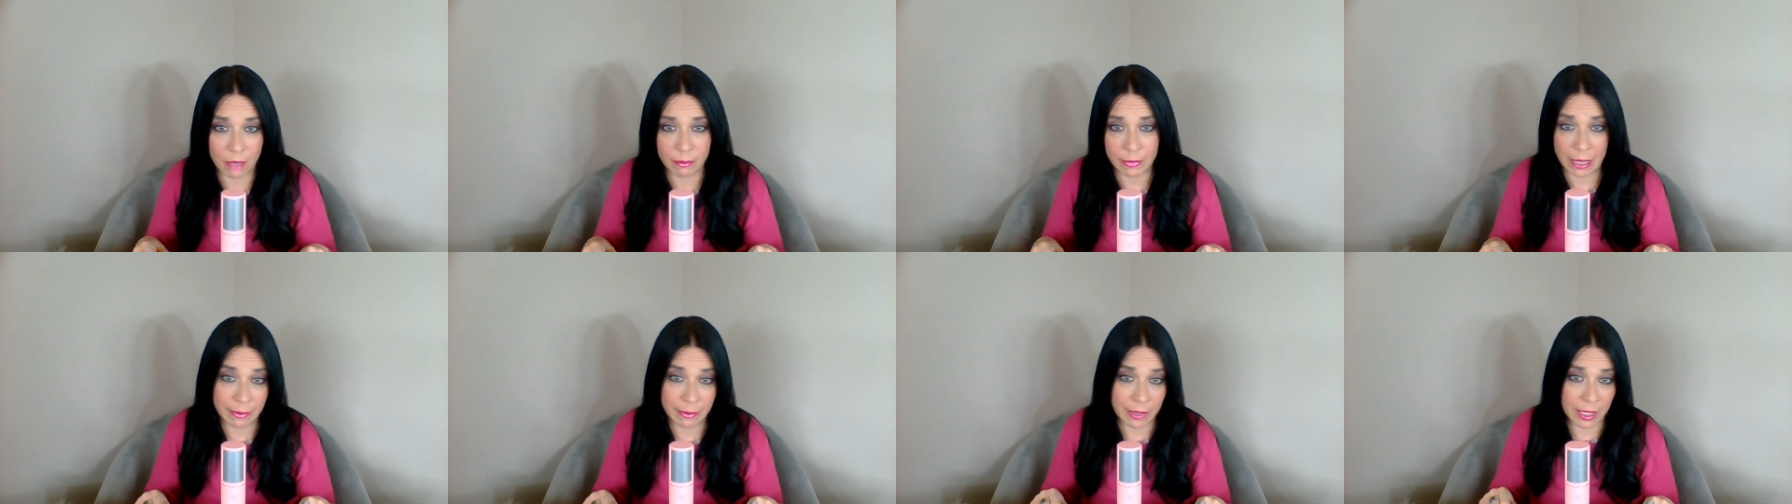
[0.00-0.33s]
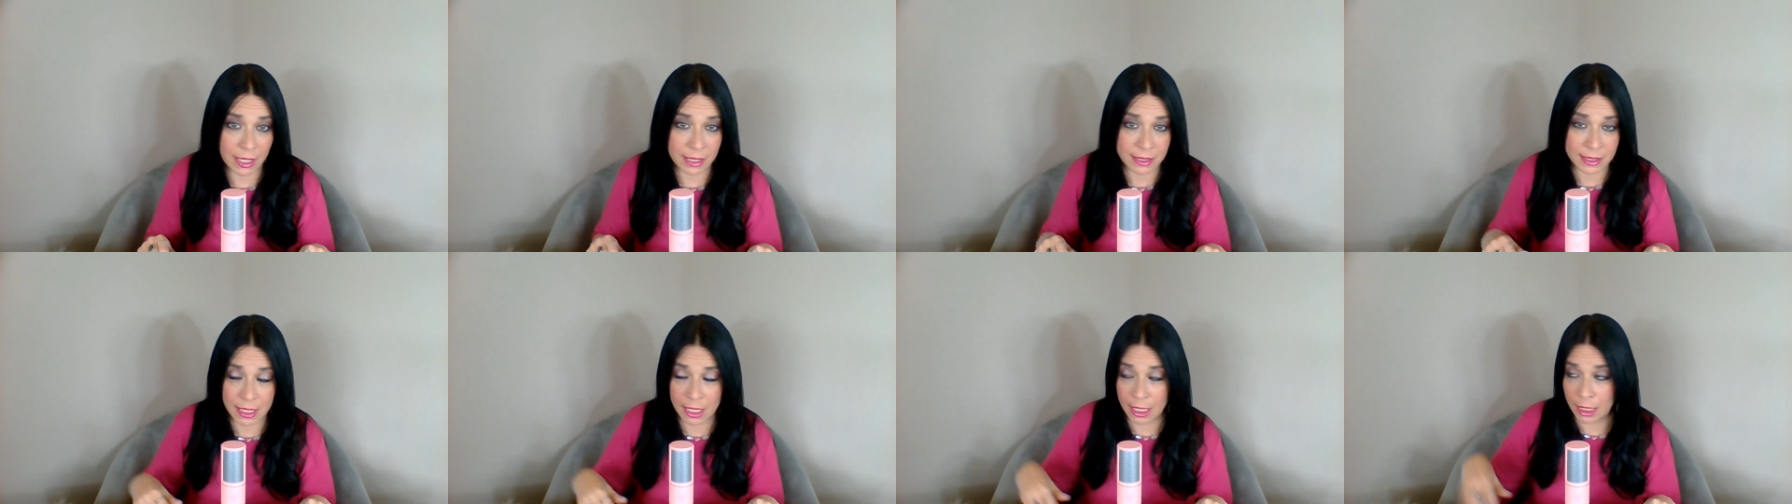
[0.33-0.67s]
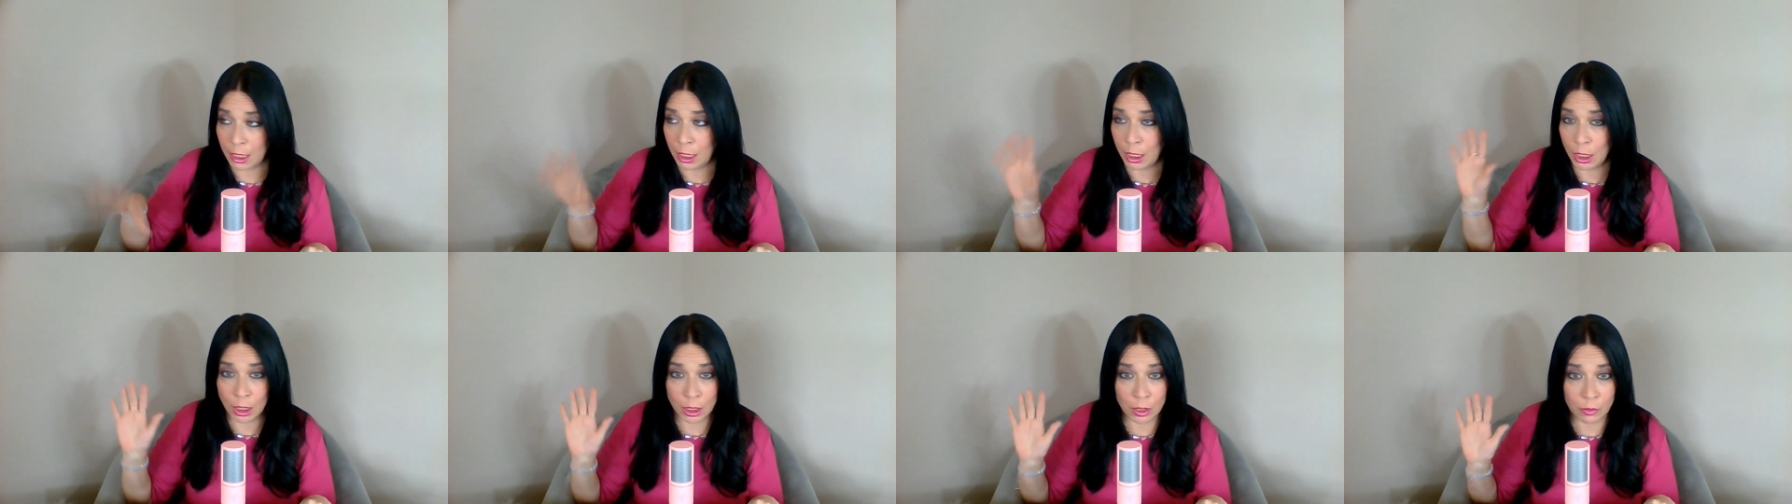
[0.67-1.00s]
Maybe he's like,
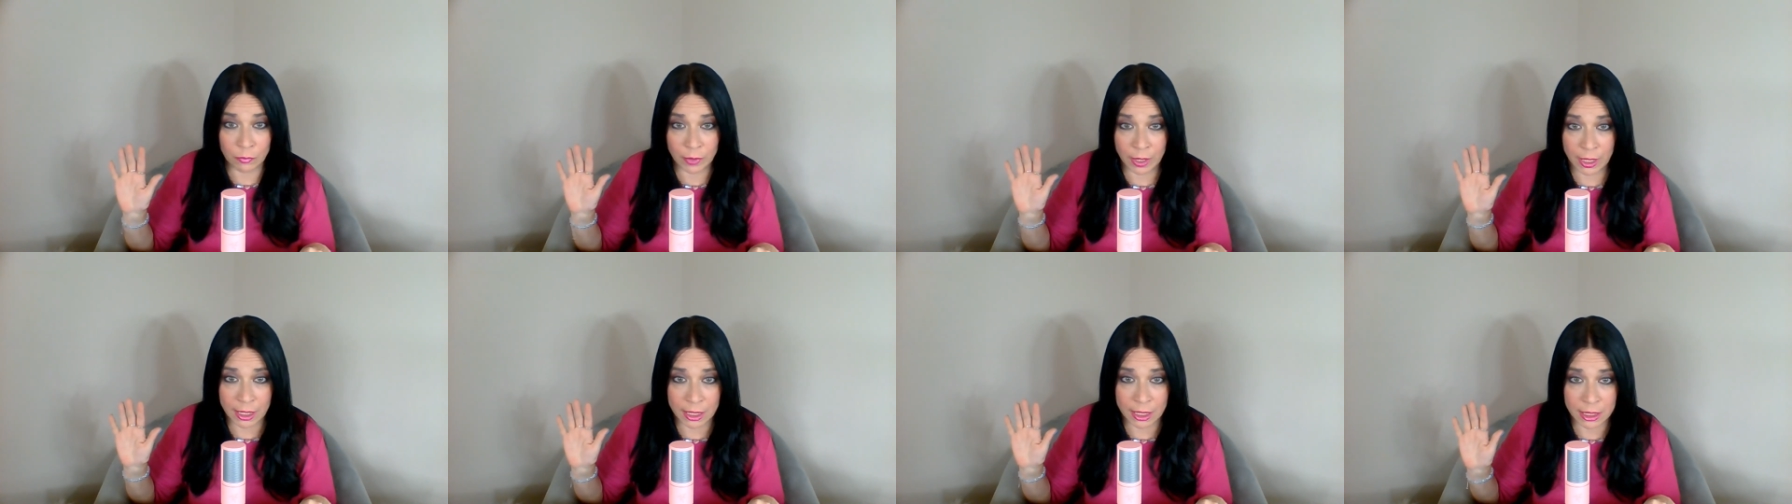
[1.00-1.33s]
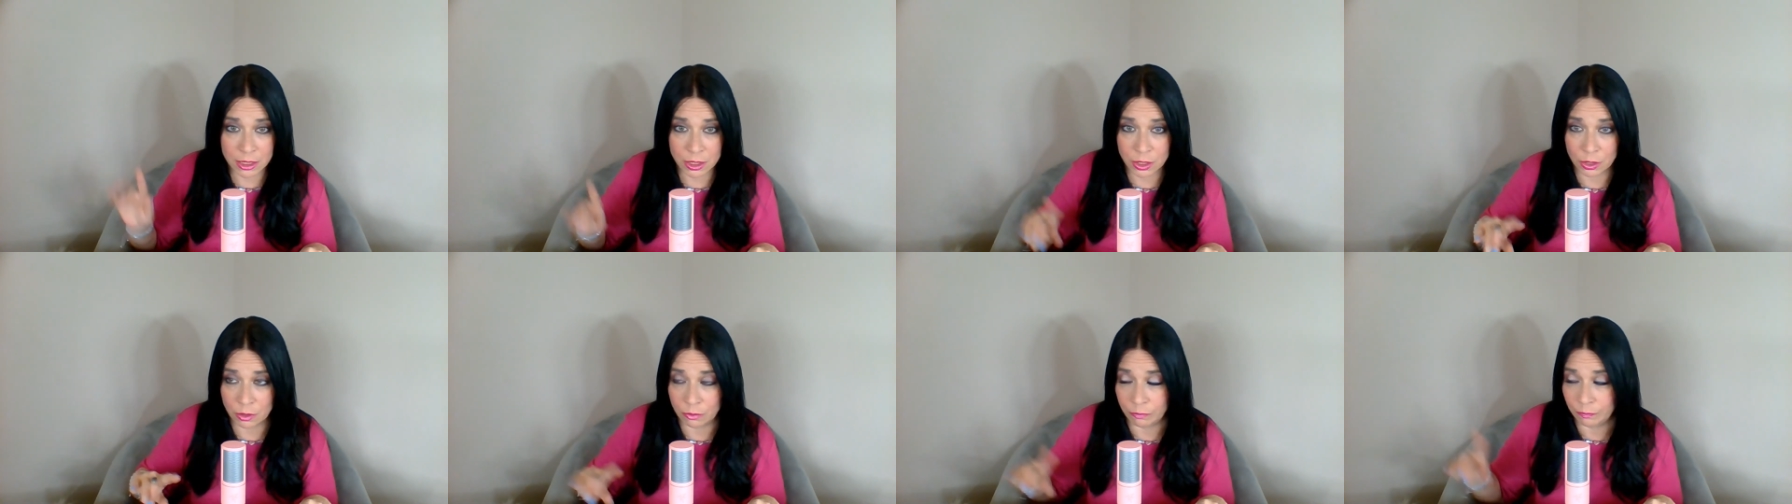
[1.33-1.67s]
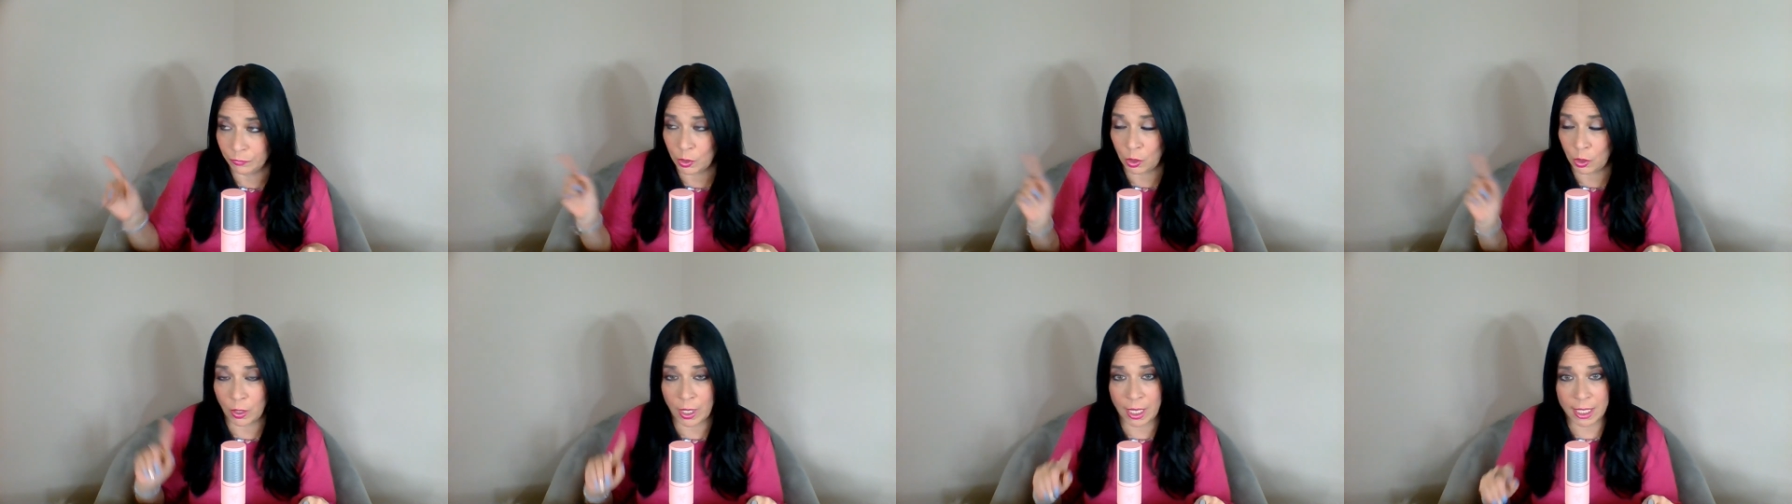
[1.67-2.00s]
good riddance, you
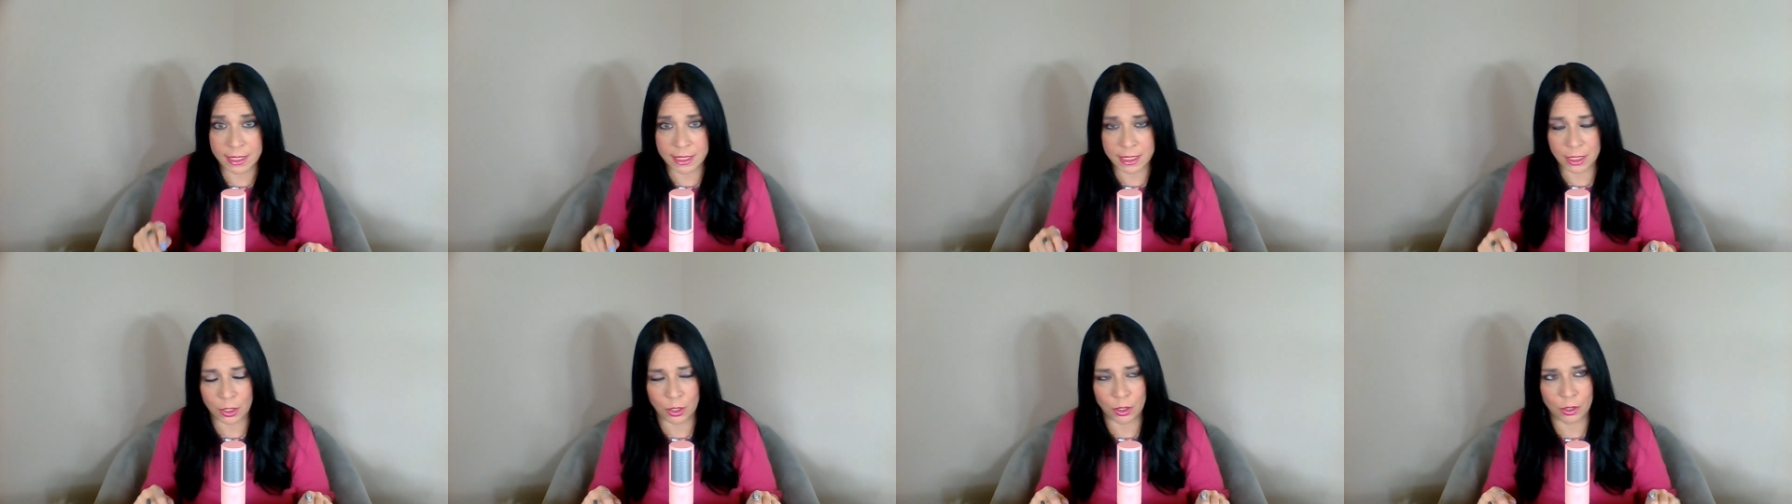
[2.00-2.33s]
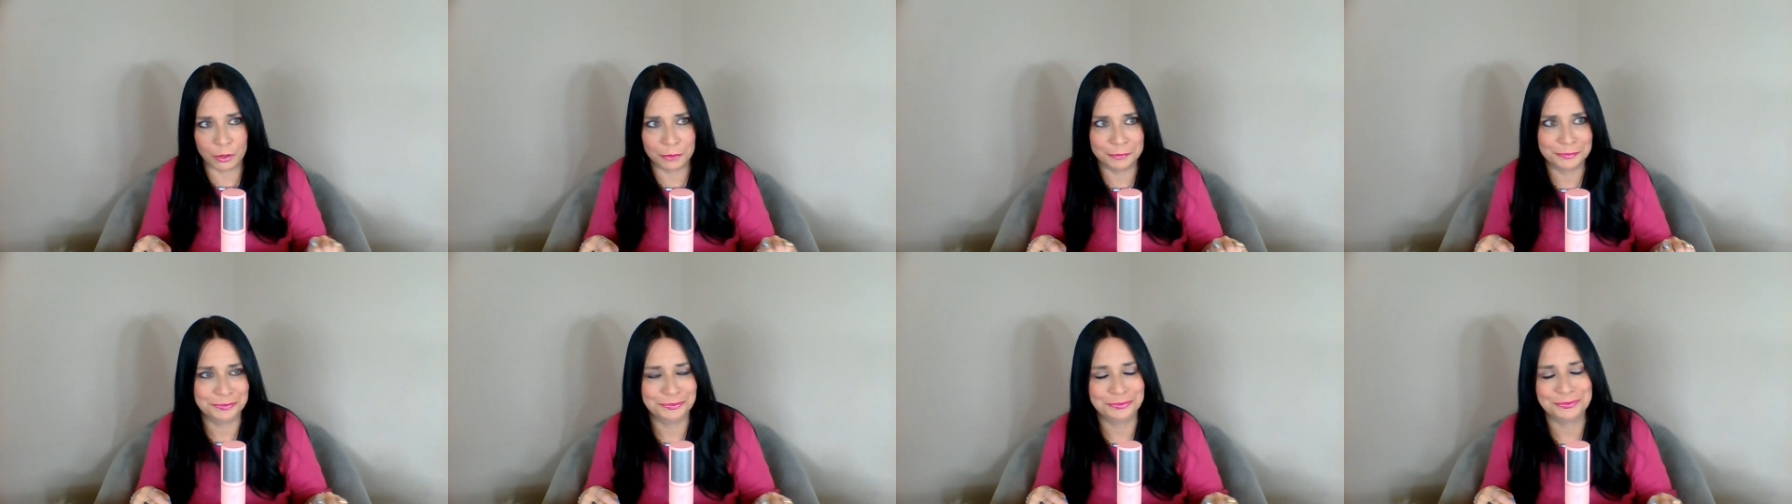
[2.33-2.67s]
crazy girl.